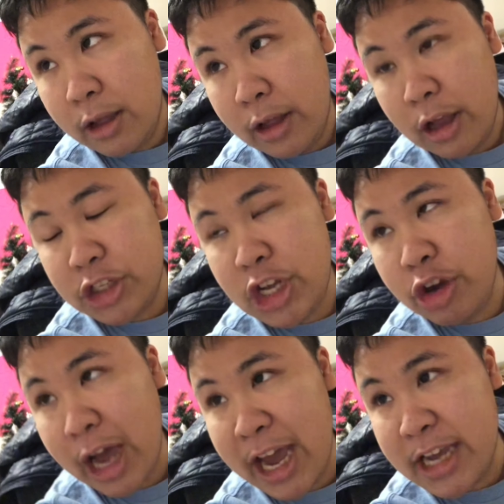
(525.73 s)
I'll see you
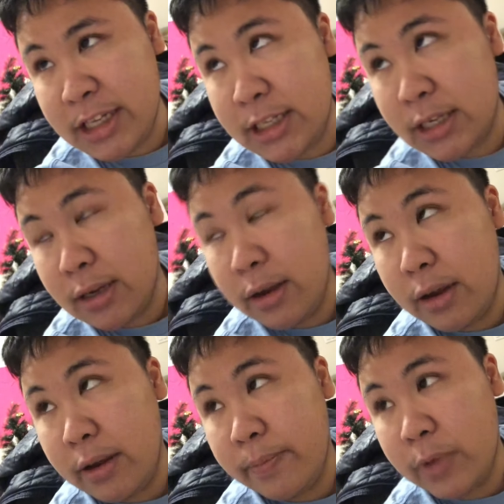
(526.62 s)
guys
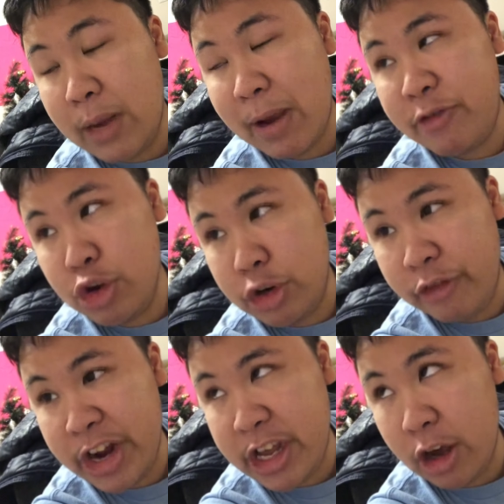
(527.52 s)
in my future
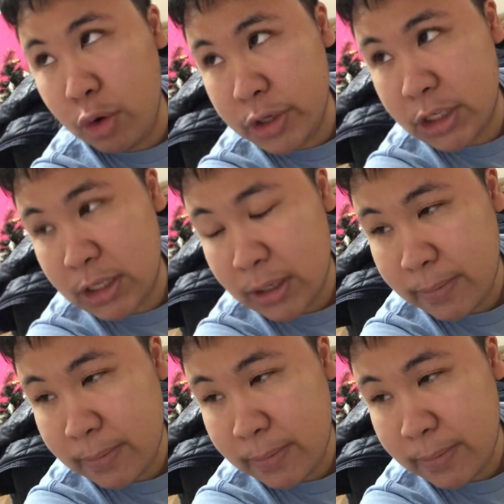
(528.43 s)
videos.